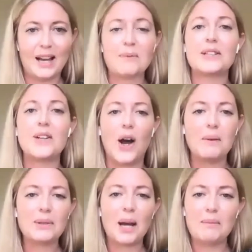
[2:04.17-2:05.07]
And with
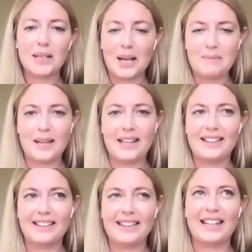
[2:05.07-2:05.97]
COP coming up
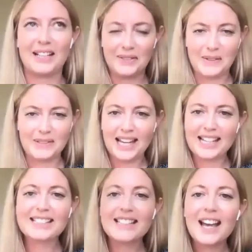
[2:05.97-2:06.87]
in the next few
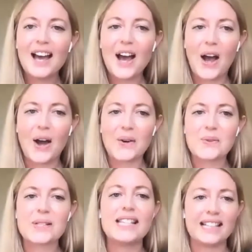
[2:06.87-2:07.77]
days, uh,
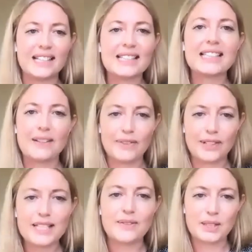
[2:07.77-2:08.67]
we're seeing the
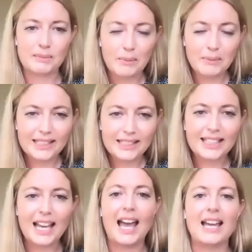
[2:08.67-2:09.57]
significance of this moment.
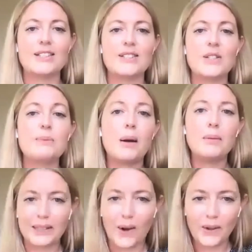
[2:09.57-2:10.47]
And you
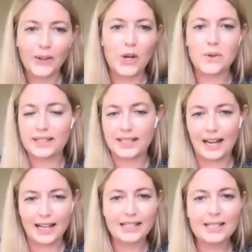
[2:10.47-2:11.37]
probably all know the
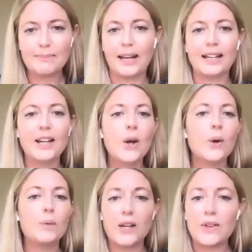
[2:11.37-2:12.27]
science, but
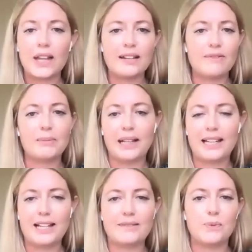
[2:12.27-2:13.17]
we know that if the
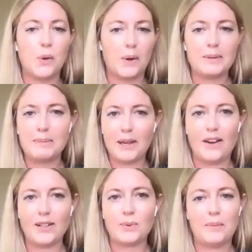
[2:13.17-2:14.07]
planet warms
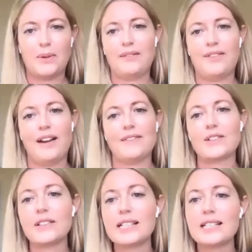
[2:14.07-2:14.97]
beyond 1.5
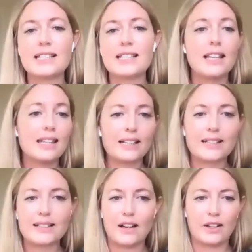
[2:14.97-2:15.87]
degrees,
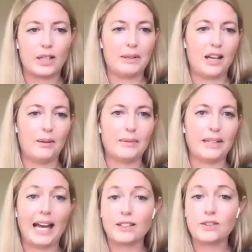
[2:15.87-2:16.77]
things are going to become
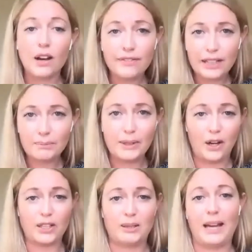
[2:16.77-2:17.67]
catastrophic
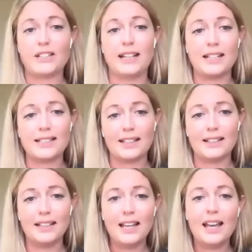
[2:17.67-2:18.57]
beyond
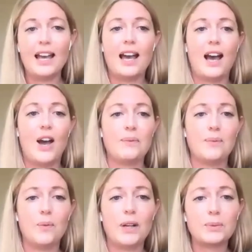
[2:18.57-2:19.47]
imagination.
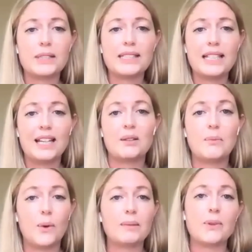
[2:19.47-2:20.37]
Um, whilst we're seeing
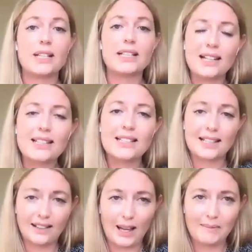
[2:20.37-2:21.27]
more and more attention
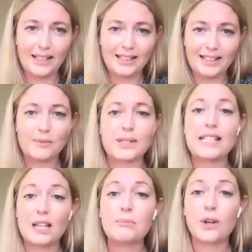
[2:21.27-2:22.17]
to climate and we're
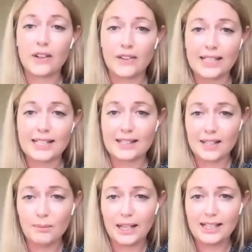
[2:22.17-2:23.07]
seeing progress in
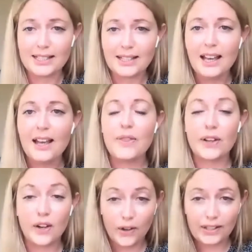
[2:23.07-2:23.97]
some ways,
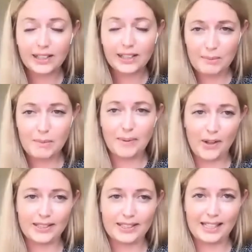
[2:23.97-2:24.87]
the current climate
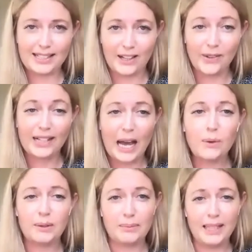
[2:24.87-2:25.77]
policies that are
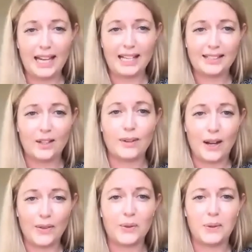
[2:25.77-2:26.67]
now in place
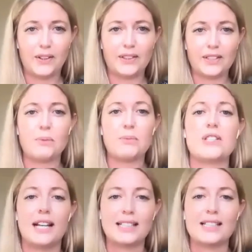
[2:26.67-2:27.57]
around the world are
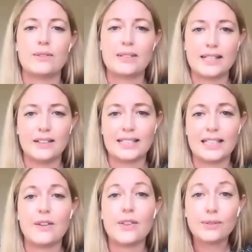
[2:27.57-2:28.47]
projected to result
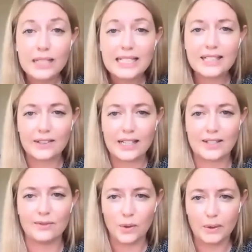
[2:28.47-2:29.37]
in three
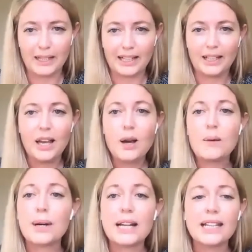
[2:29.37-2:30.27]
degrees of warming,
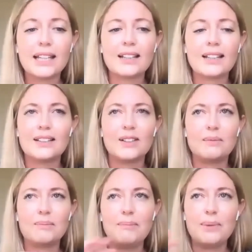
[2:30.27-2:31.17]
breaking
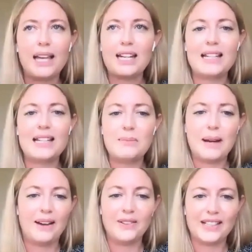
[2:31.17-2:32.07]
planetary
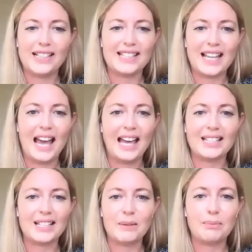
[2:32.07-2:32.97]
boundaries
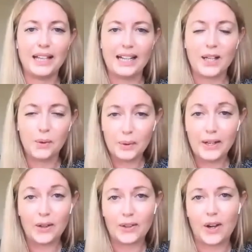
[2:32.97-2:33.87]
and the planet that
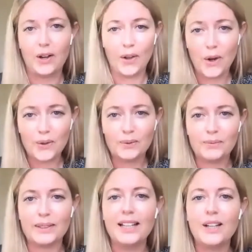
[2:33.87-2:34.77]
we all call
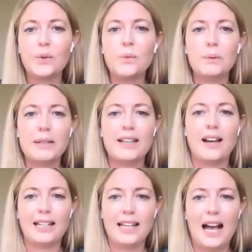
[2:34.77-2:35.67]
home will be
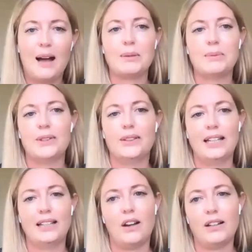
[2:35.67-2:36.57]
uninhabitable
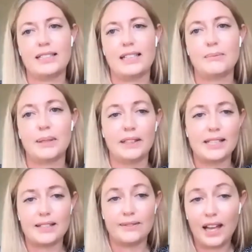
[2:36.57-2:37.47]
and costing
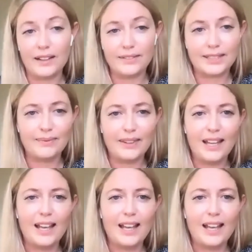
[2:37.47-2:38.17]
billions of lives.